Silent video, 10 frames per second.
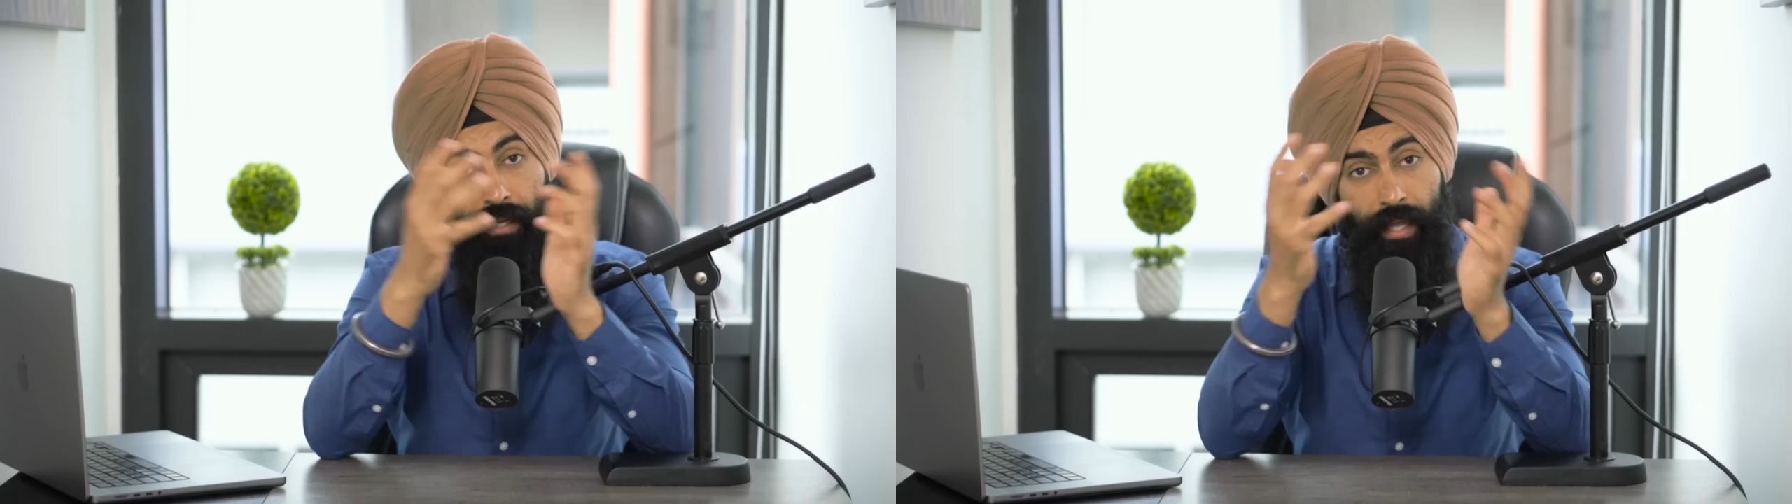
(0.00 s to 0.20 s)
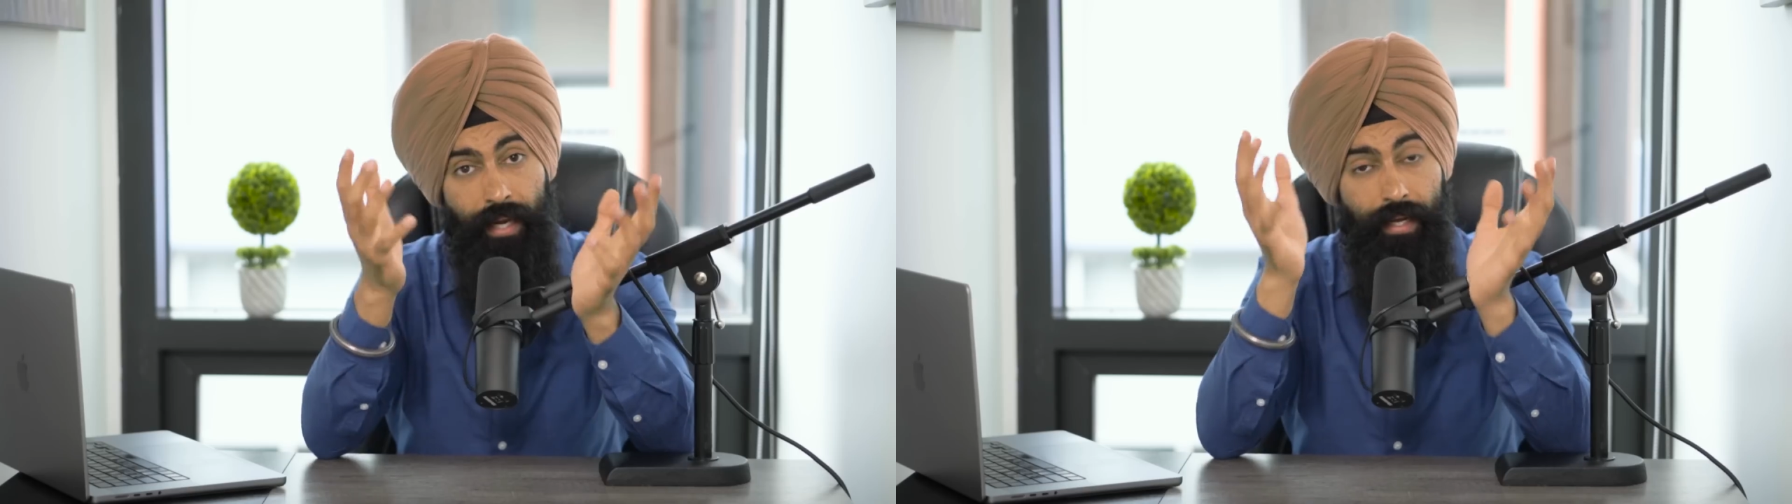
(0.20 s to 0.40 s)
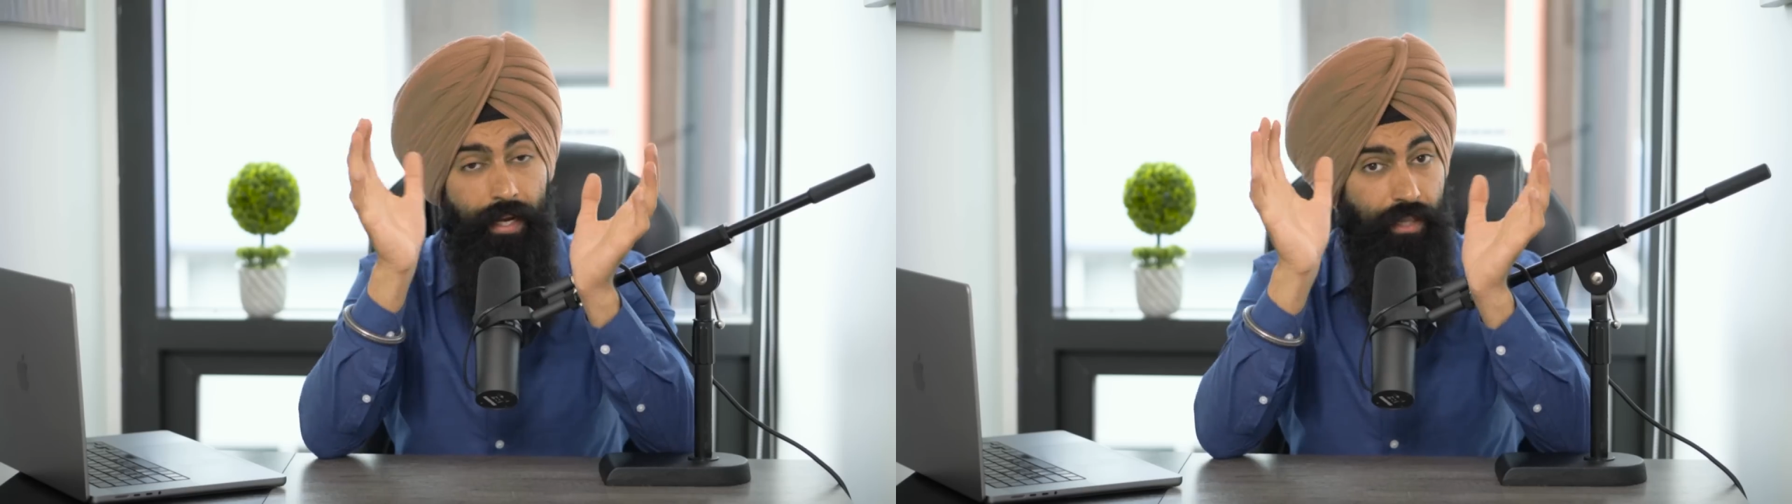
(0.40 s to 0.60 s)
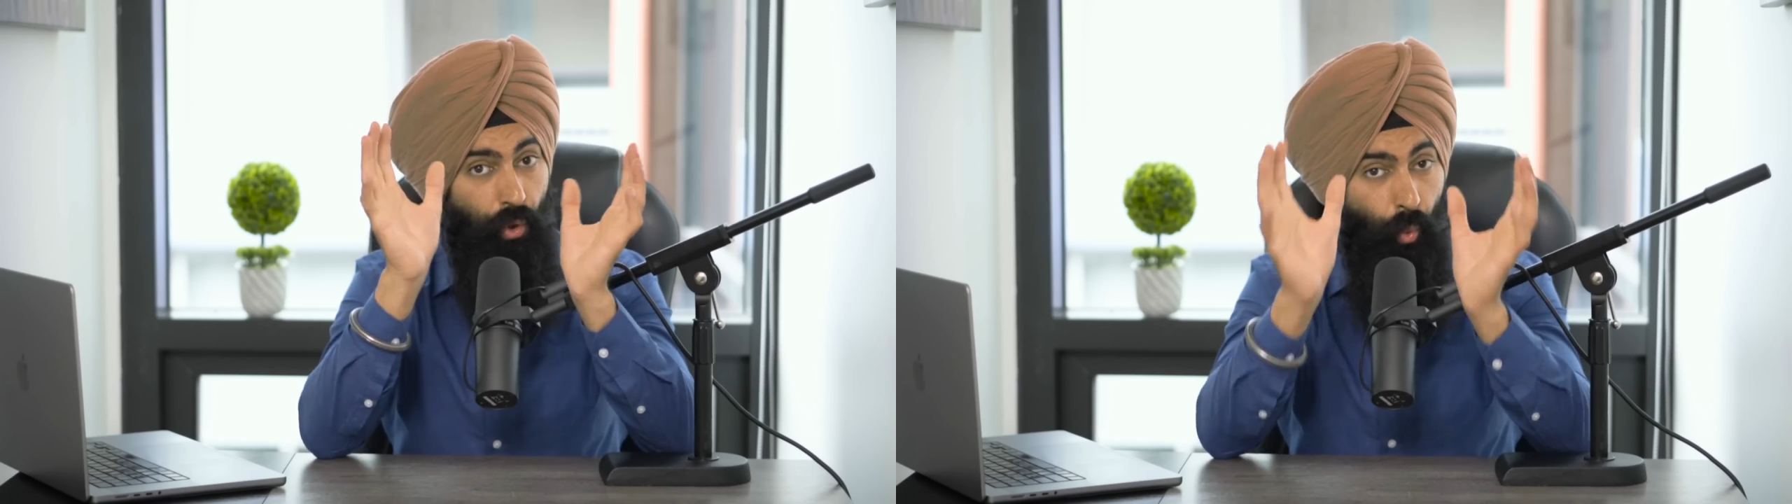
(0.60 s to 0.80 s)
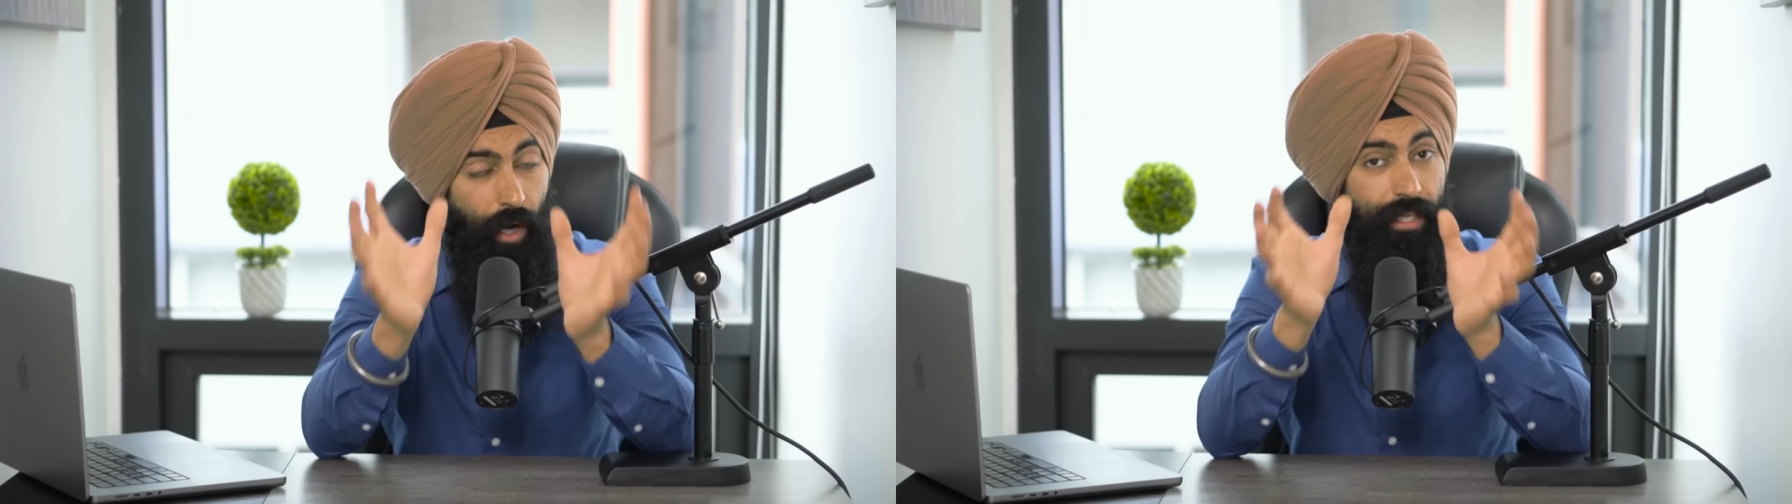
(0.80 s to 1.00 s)
Again,
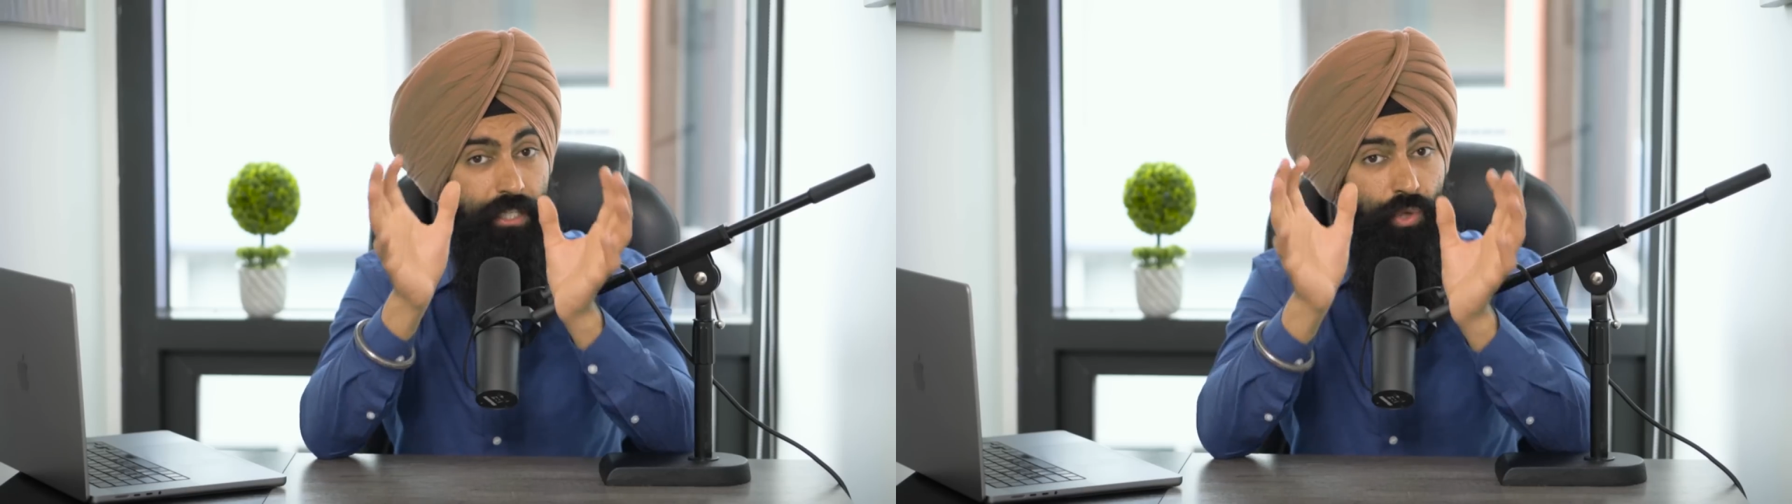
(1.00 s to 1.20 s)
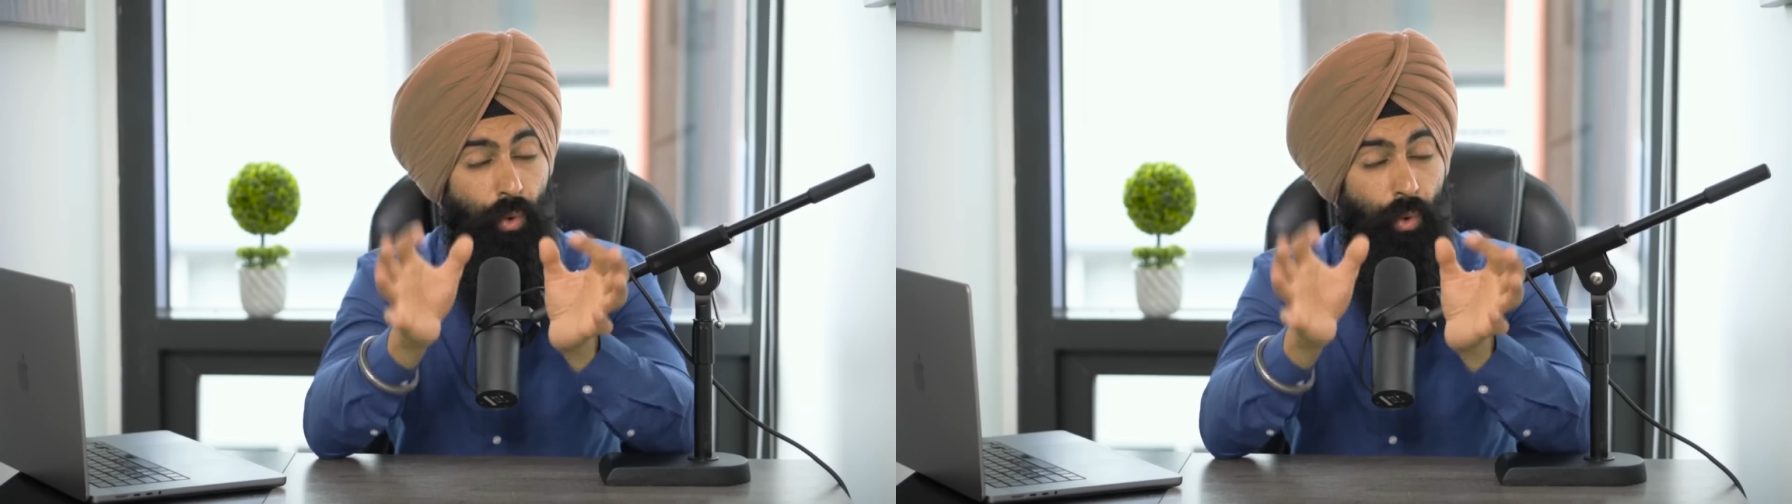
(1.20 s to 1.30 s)
the way that